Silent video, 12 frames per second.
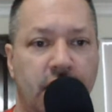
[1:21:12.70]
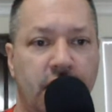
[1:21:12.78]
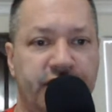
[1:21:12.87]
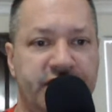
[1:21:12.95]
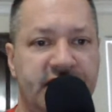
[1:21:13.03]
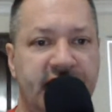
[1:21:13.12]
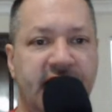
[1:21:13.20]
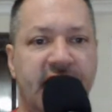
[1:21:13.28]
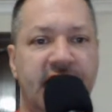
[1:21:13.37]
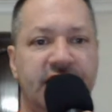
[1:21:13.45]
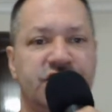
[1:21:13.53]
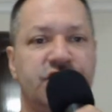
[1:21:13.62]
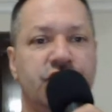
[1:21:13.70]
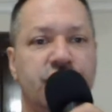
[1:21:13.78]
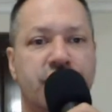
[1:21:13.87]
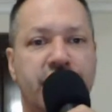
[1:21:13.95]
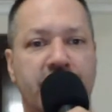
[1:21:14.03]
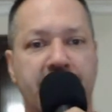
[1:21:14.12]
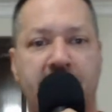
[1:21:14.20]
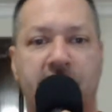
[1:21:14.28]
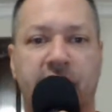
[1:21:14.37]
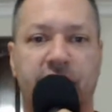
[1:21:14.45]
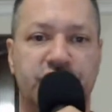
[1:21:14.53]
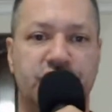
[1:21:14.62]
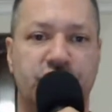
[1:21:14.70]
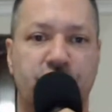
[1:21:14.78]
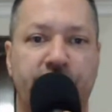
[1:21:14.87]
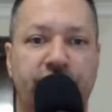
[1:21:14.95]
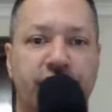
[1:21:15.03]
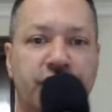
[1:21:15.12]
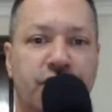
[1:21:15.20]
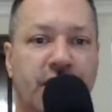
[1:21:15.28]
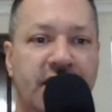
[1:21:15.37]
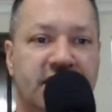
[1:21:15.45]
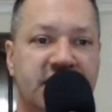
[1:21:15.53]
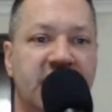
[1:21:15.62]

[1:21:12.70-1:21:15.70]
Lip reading: Overstay guy is touring America and showing the U.S.